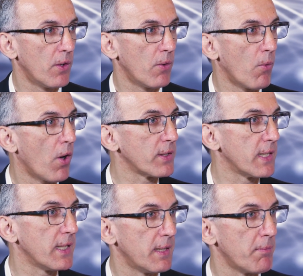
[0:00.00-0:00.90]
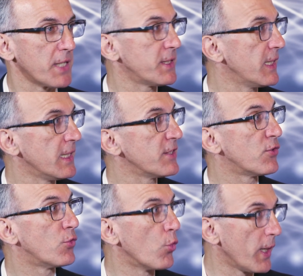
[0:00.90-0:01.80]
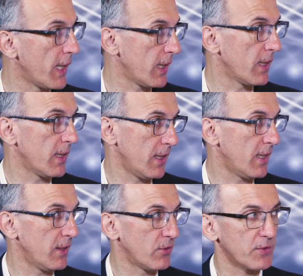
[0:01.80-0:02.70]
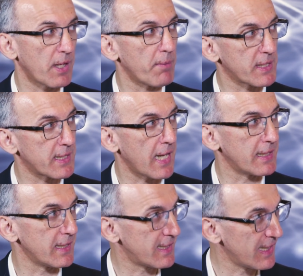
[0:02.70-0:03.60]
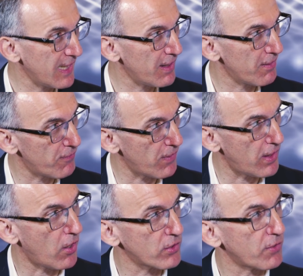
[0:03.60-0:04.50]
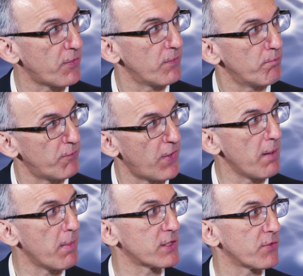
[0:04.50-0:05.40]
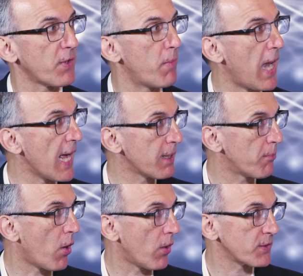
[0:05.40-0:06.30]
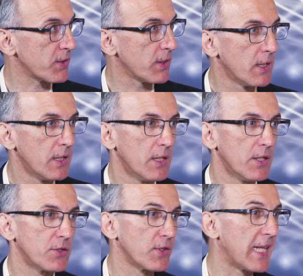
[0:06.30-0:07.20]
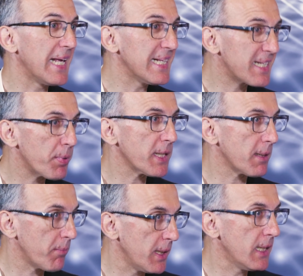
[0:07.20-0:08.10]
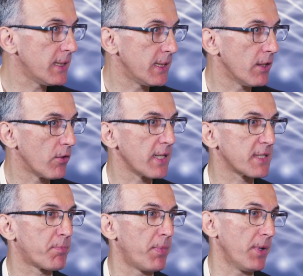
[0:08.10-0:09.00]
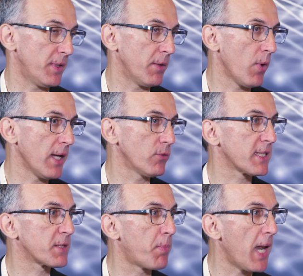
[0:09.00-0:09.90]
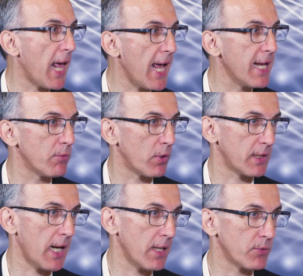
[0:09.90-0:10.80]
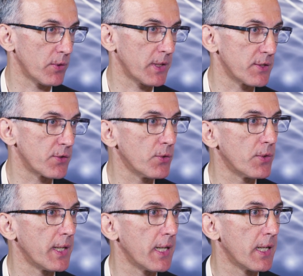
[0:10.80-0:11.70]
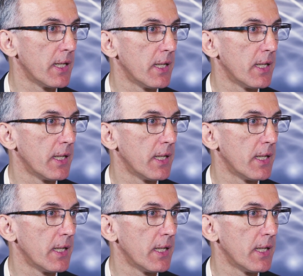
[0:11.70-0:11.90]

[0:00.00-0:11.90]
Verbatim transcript: what the, the machine is doing uh, to some extent. It's really a lot of, very much of a black box. So the interpretability or uh, the way to explain what the network is doing